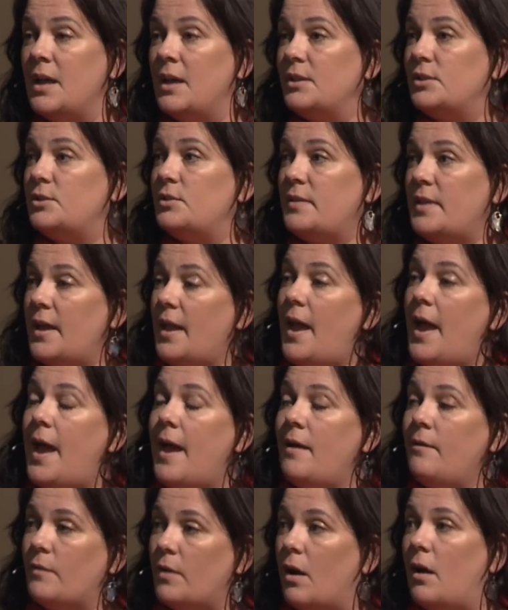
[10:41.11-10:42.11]
So they
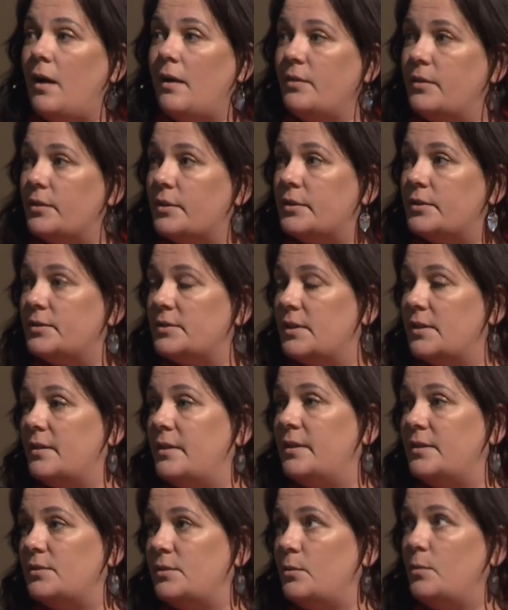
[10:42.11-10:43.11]
have authors, and
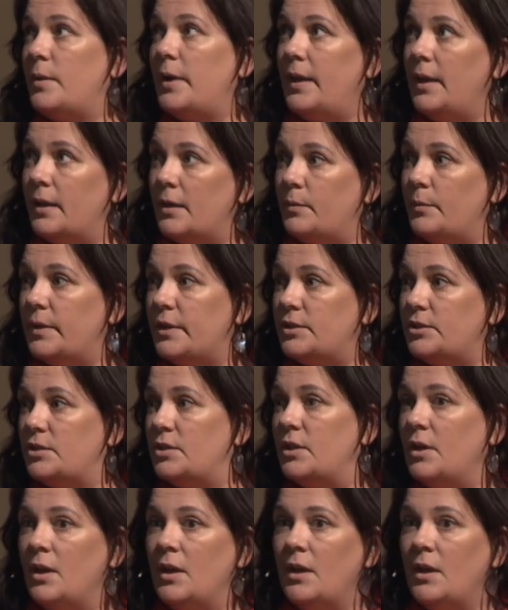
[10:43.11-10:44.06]
there's a way in which